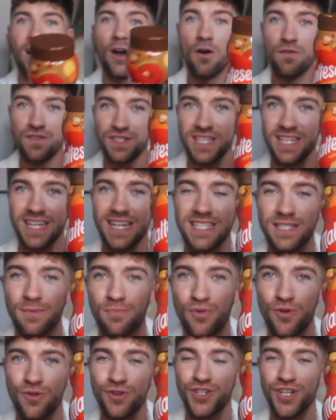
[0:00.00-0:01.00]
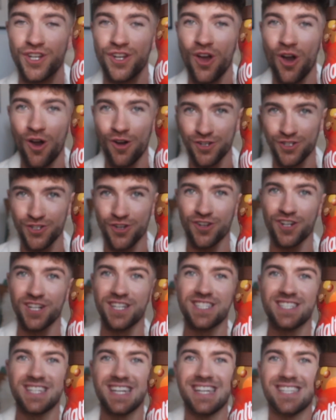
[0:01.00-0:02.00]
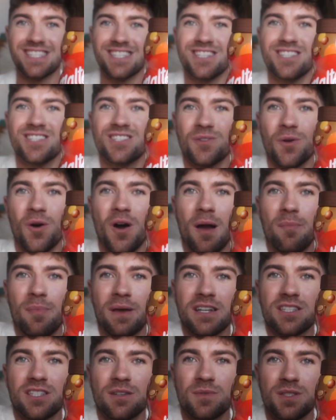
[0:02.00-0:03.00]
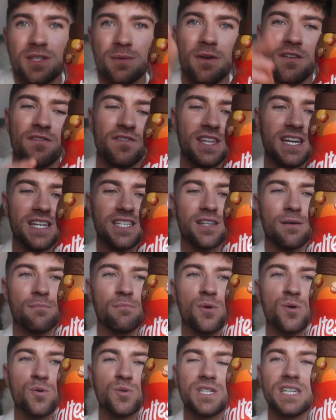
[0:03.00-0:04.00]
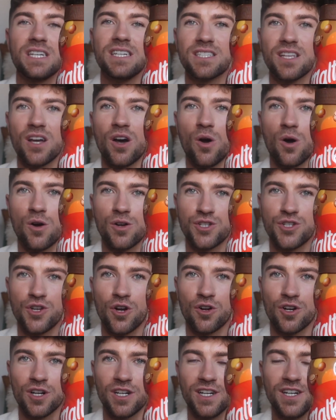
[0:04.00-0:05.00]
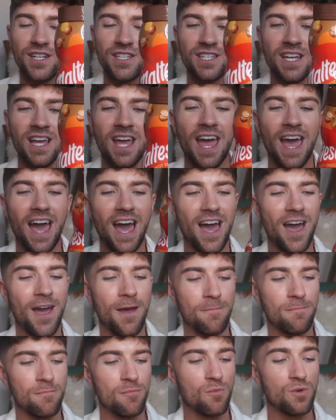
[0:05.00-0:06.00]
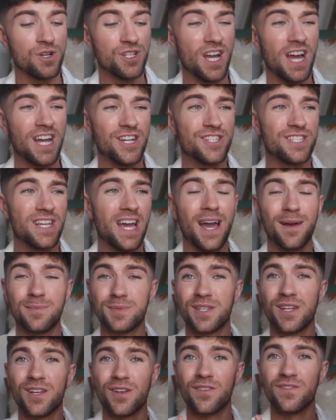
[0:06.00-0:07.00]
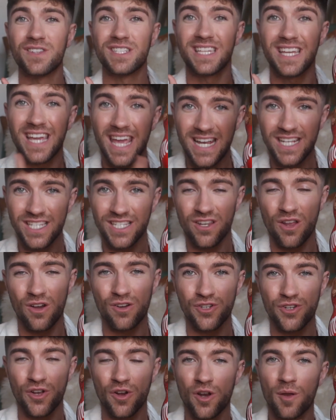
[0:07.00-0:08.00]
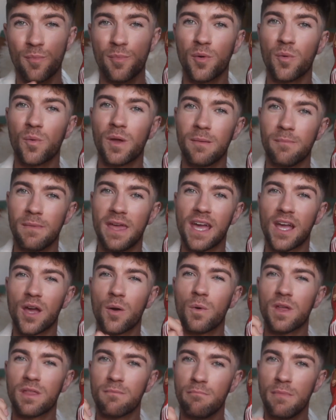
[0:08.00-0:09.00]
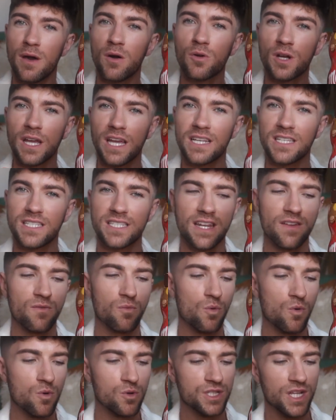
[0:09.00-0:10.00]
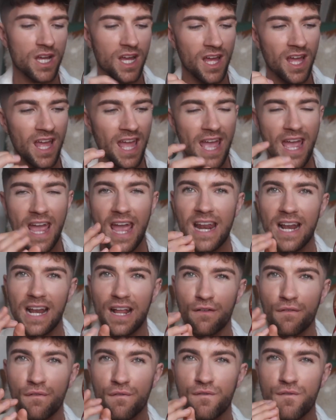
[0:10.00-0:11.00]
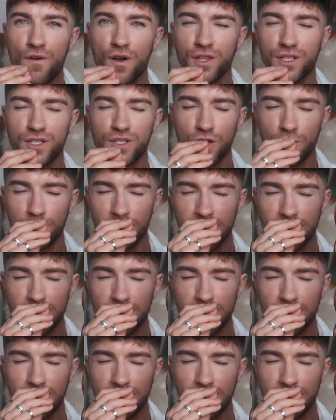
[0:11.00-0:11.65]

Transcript: Obviously it is approaching hot chocolate season, so I picked up some of this Malteser hot chocolate, which I just absolutely love. It's the instant hot chocolate, but we make it with milk instead of water, and it like froths up.